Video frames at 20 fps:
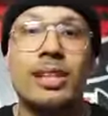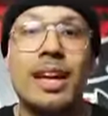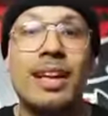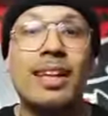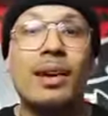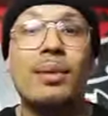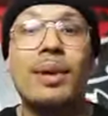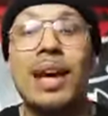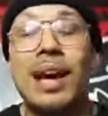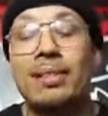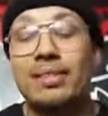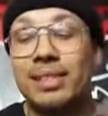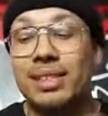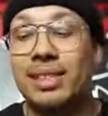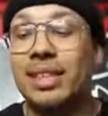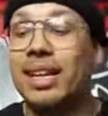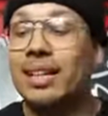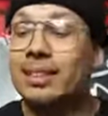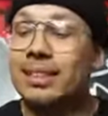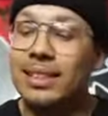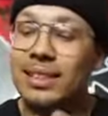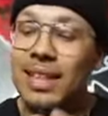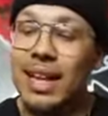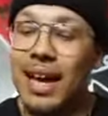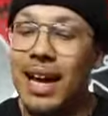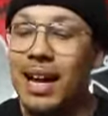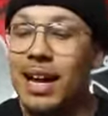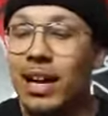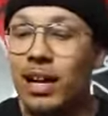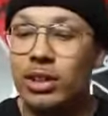now that we have selected the
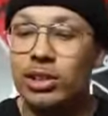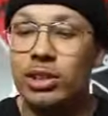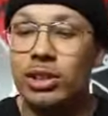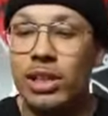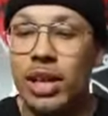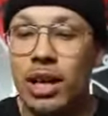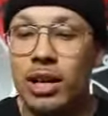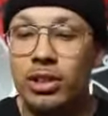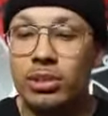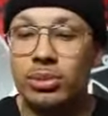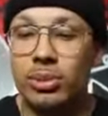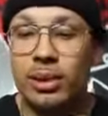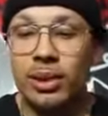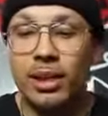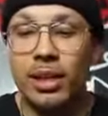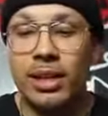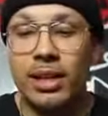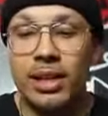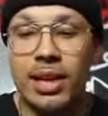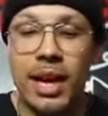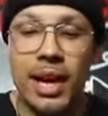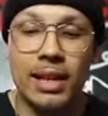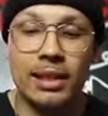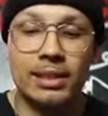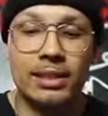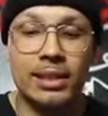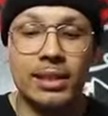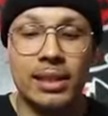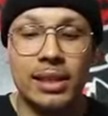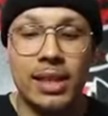$800, we're gonna hit
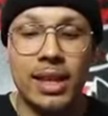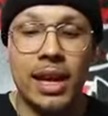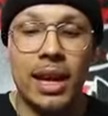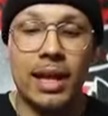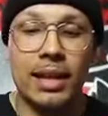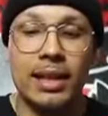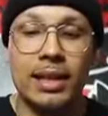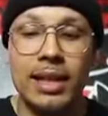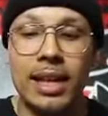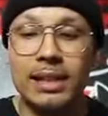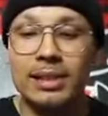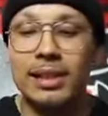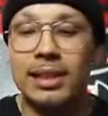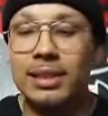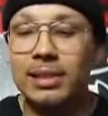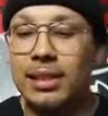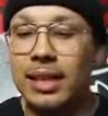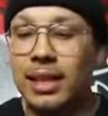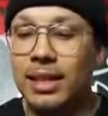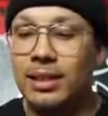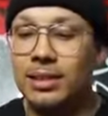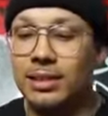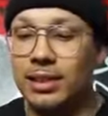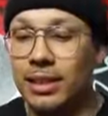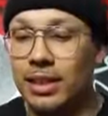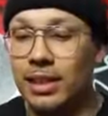next. And then that's gonna take us to